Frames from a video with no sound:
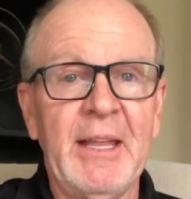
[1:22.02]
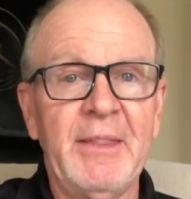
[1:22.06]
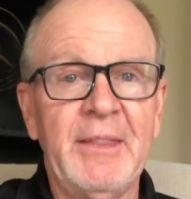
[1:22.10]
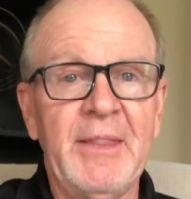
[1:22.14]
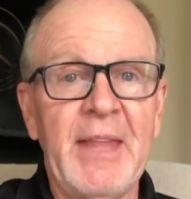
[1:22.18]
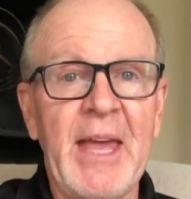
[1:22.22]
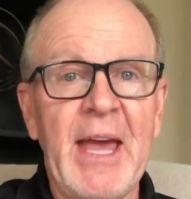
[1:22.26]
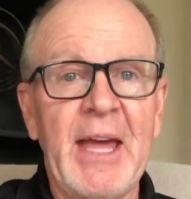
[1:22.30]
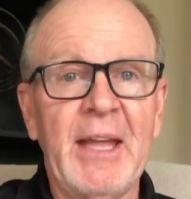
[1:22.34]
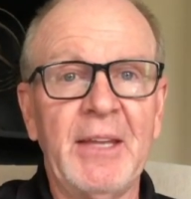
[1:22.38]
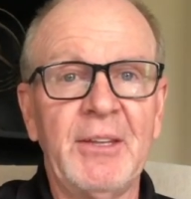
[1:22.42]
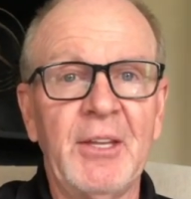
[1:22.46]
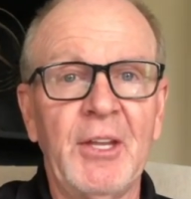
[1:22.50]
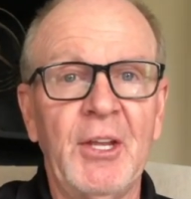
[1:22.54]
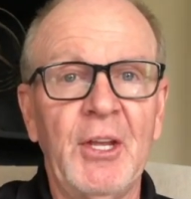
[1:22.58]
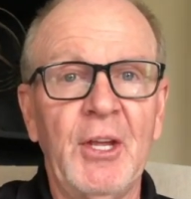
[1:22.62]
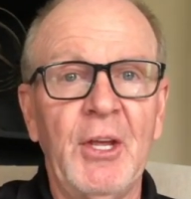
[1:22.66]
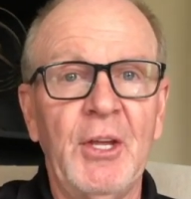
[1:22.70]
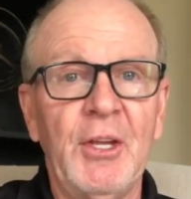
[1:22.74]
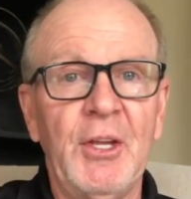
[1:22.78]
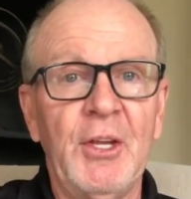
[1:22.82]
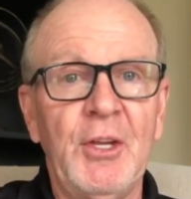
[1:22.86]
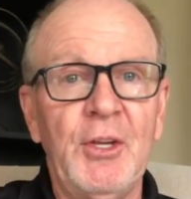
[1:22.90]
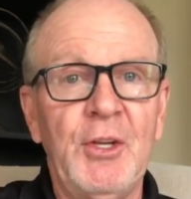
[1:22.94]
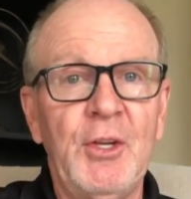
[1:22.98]
that
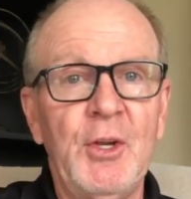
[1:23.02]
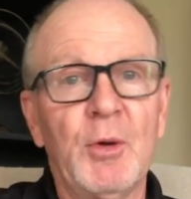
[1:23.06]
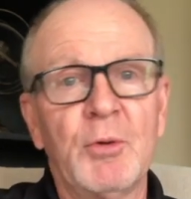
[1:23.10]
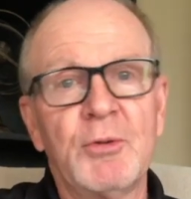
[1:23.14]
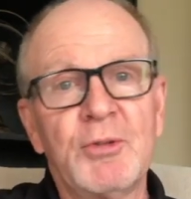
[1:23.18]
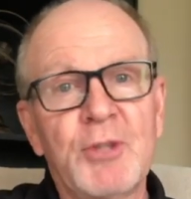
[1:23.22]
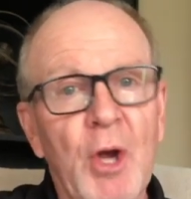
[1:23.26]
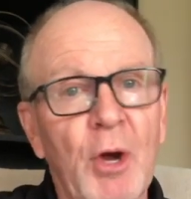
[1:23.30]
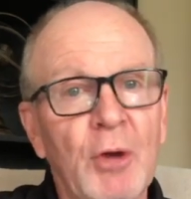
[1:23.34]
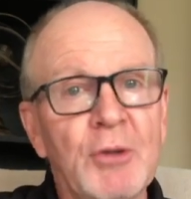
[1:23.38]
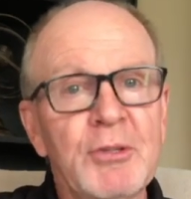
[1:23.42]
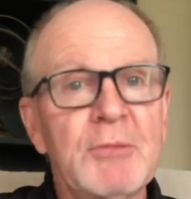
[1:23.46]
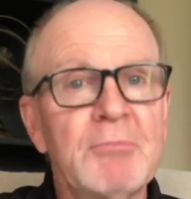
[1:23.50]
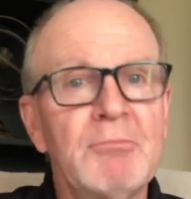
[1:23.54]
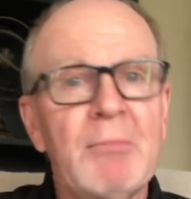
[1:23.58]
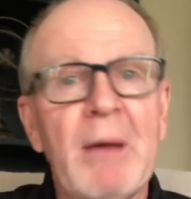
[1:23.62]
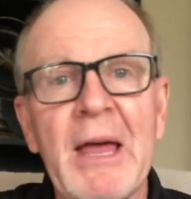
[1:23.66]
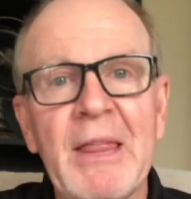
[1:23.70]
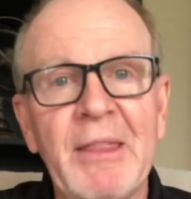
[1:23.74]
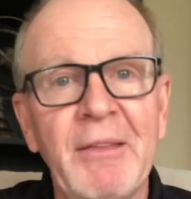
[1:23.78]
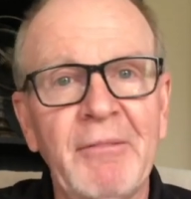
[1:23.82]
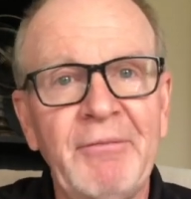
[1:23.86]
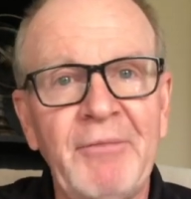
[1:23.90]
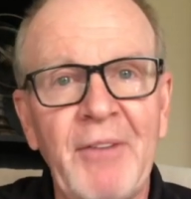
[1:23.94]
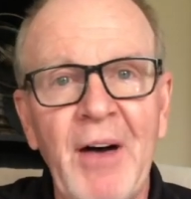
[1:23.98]
you're chosen by
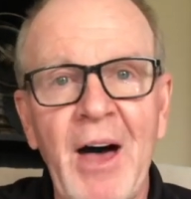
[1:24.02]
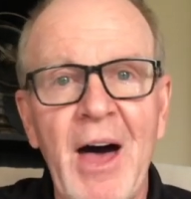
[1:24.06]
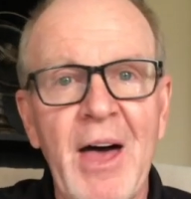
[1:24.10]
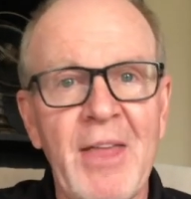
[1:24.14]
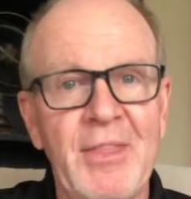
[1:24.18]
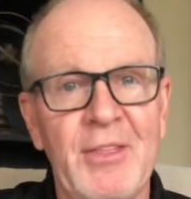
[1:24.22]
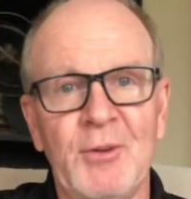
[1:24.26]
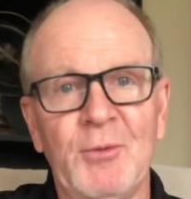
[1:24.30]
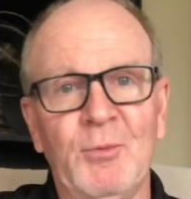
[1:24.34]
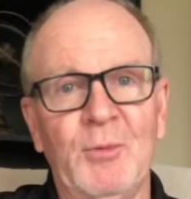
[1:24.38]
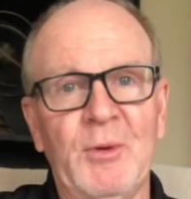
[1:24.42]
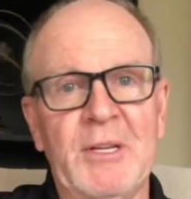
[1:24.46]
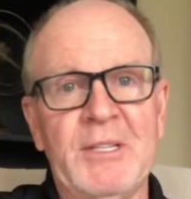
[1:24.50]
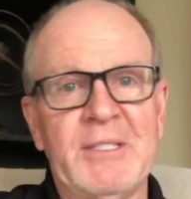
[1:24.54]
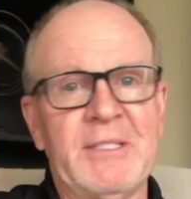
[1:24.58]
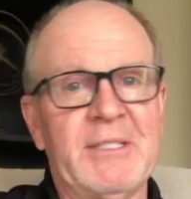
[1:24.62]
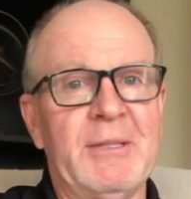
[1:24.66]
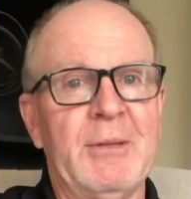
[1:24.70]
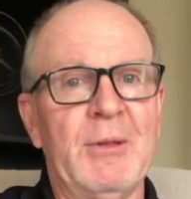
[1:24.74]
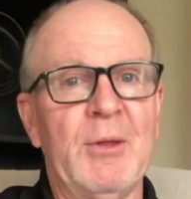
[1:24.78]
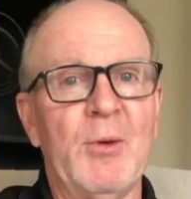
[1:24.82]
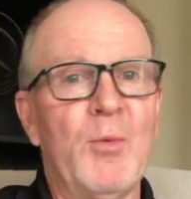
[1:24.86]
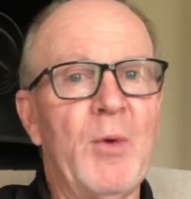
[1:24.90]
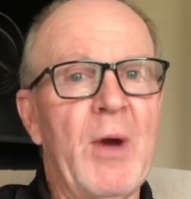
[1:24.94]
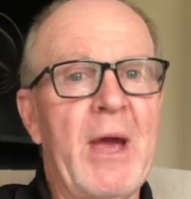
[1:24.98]
the Father was
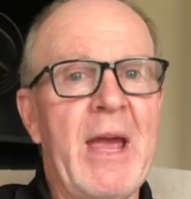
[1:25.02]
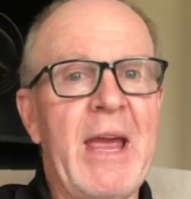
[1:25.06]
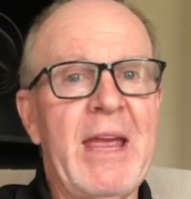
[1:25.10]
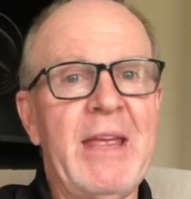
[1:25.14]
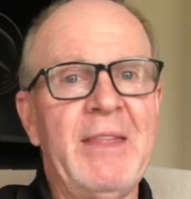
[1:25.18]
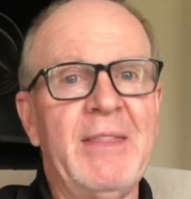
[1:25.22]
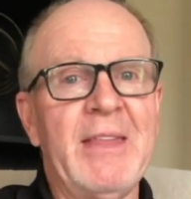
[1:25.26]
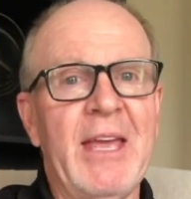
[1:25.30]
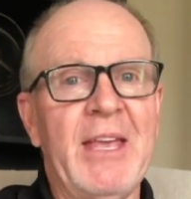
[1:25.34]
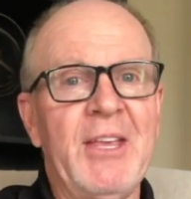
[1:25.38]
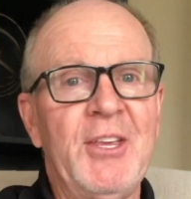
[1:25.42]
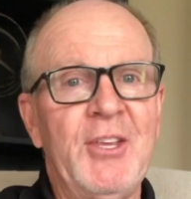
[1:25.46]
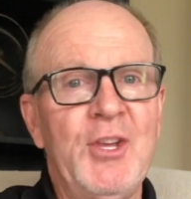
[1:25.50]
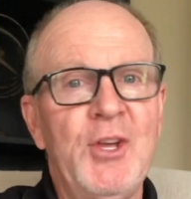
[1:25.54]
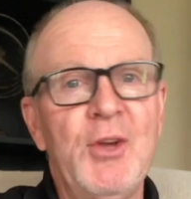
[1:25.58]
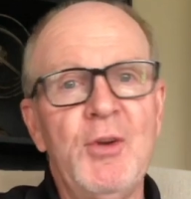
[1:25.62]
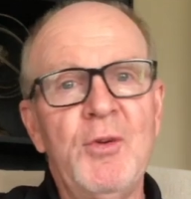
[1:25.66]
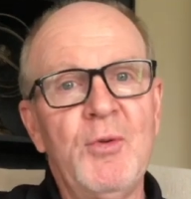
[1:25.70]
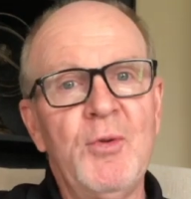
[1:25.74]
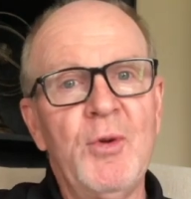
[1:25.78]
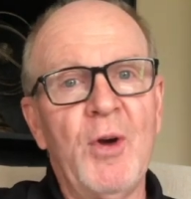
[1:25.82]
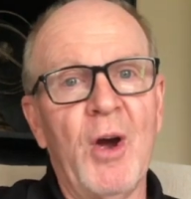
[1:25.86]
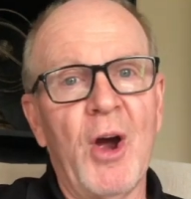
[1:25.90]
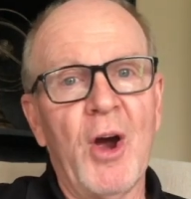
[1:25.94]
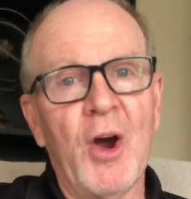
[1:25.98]
the way that
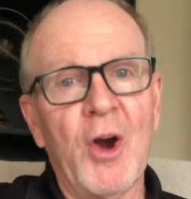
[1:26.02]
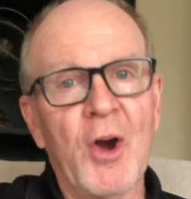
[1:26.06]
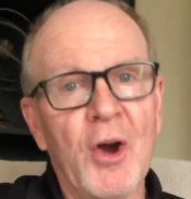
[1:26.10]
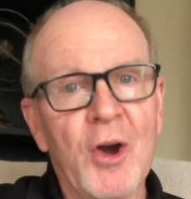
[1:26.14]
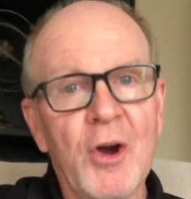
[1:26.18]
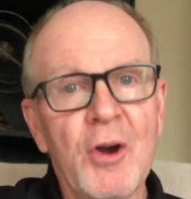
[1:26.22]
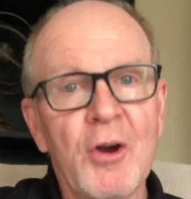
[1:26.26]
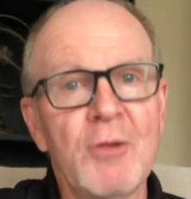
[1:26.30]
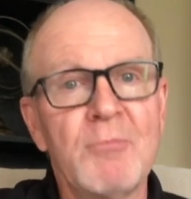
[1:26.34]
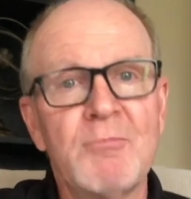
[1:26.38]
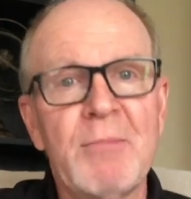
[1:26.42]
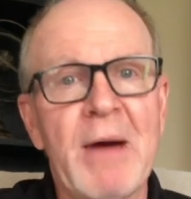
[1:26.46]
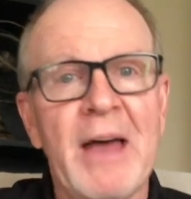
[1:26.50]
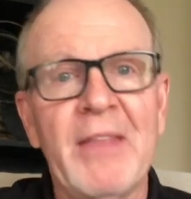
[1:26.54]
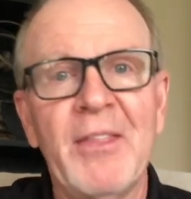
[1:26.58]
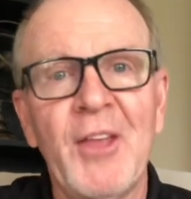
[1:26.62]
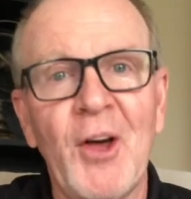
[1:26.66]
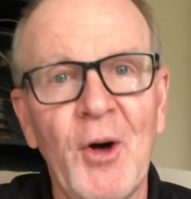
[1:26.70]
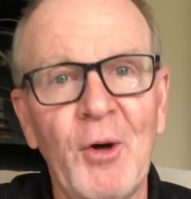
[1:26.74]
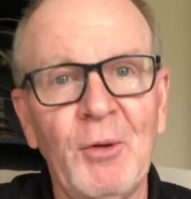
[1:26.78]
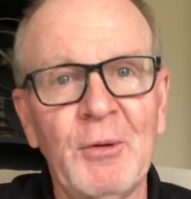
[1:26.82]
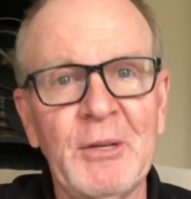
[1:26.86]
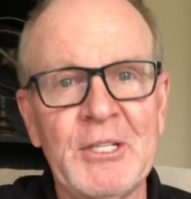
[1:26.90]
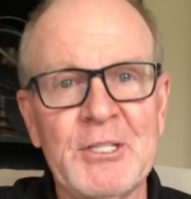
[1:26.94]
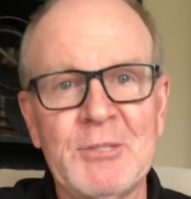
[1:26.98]
you heard by the
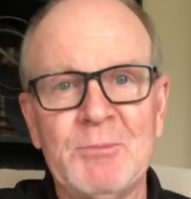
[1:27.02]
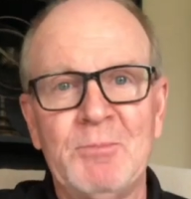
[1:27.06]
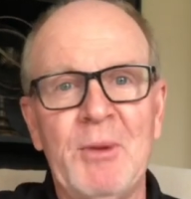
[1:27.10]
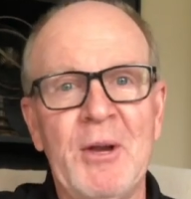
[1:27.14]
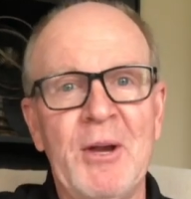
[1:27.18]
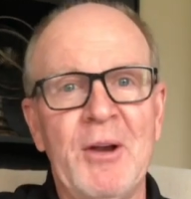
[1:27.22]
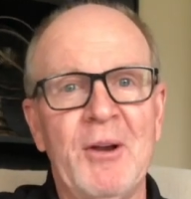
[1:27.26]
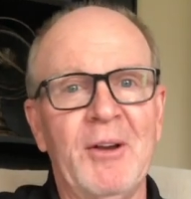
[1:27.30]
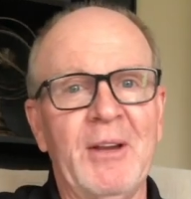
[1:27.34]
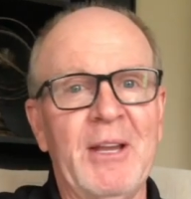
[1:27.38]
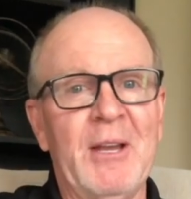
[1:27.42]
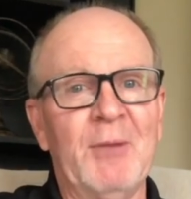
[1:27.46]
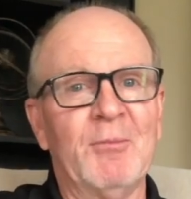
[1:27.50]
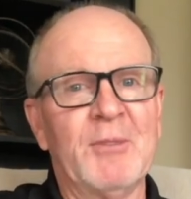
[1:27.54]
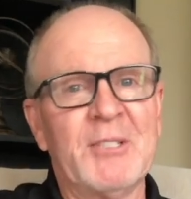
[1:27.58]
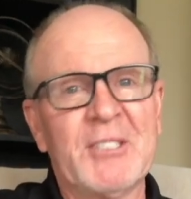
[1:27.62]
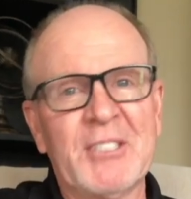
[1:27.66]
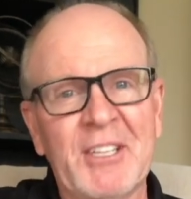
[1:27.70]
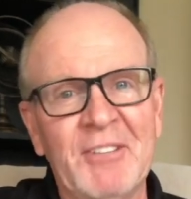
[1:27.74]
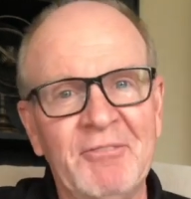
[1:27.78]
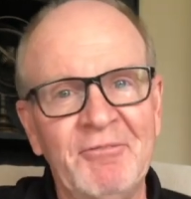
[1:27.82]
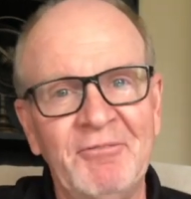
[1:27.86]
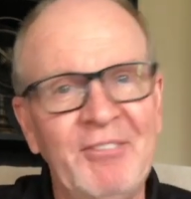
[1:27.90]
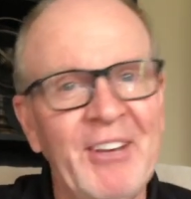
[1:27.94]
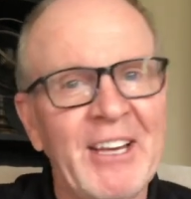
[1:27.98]
Holy Spirit and was
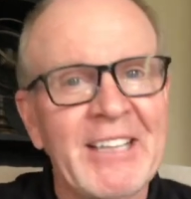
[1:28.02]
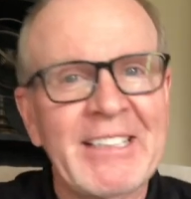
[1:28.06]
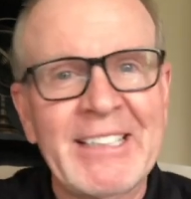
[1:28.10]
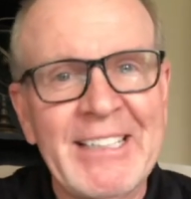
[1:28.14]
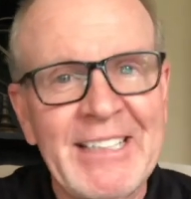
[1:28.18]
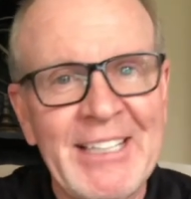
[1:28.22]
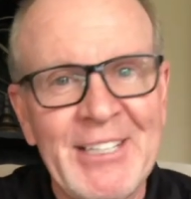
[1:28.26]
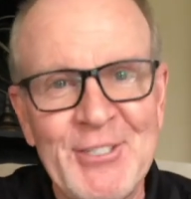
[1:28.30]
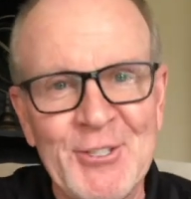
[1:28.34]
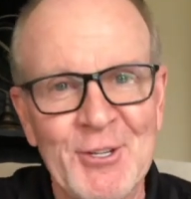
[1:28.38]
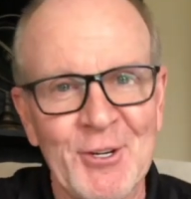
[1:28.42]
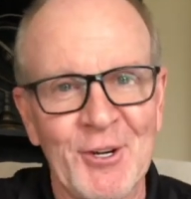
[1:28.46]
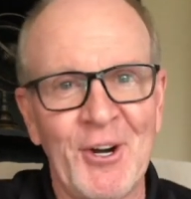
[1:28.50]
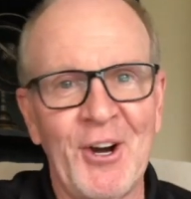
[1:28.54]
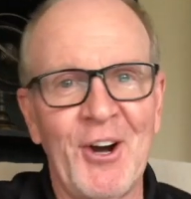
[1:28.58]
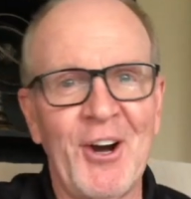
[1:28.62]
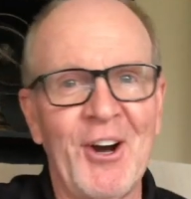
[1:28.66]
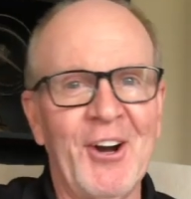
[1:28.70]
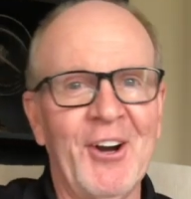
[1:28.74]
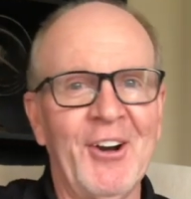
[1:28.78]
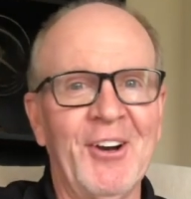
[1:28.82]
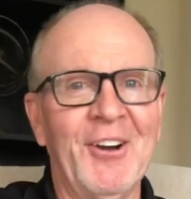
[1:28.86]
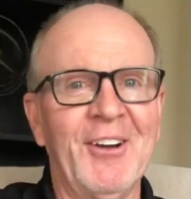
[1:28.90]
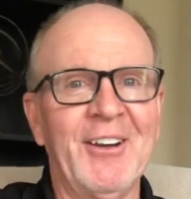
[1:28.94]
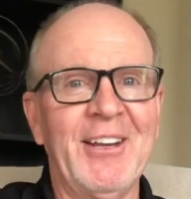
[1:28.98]
convicted in your
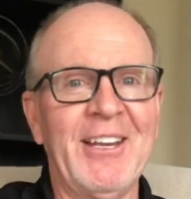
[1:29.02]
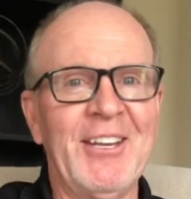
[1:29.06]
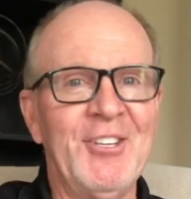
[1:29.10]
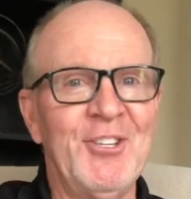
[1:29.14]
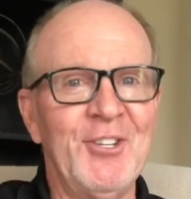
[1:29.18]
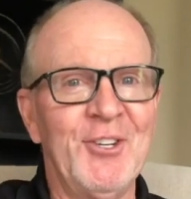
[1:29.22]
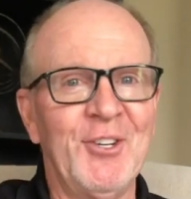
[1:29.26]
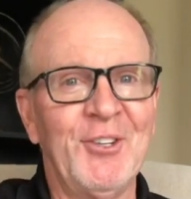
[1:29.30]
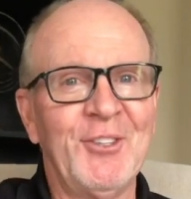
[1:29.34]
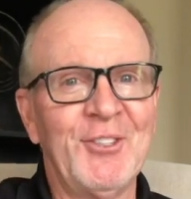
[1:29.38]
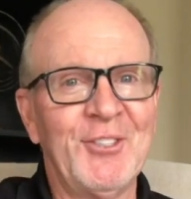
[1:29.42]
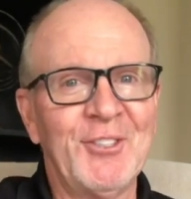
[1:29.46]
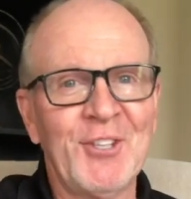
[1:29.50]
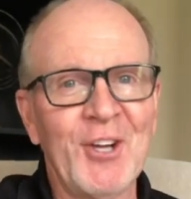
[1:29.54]
heart and you